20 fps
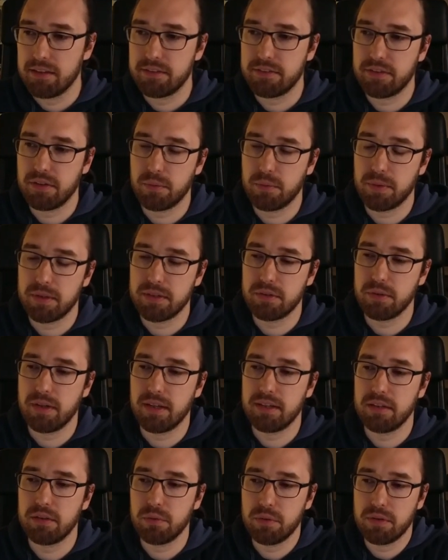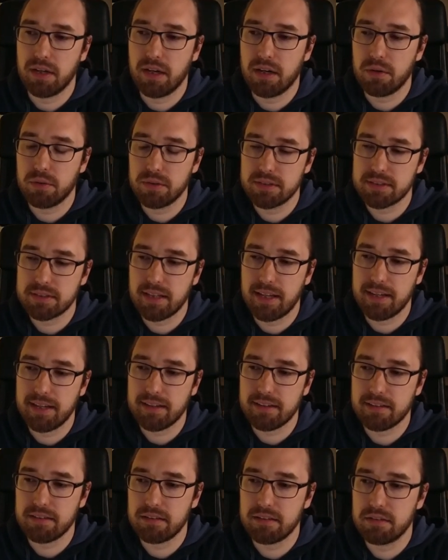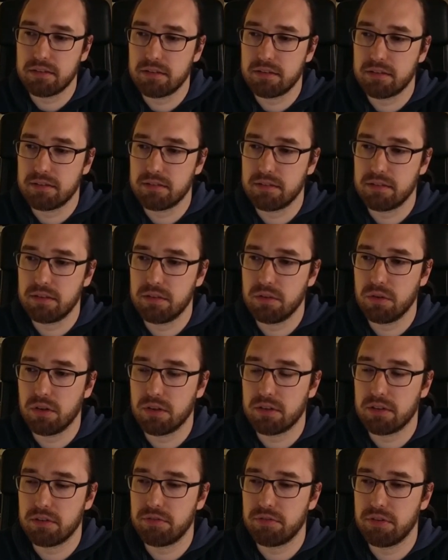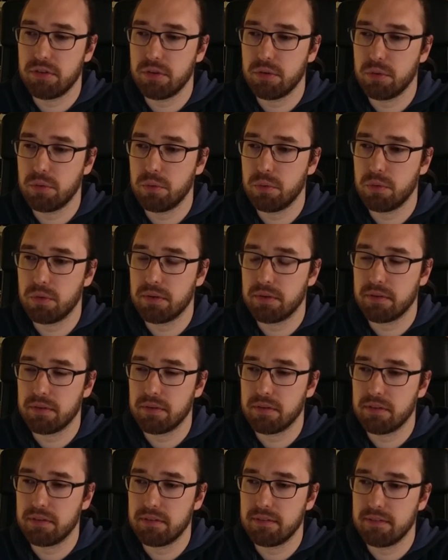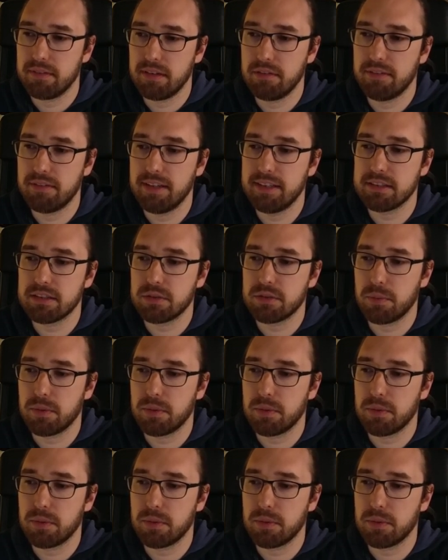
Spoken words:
So what you can do now is like, you got a few events.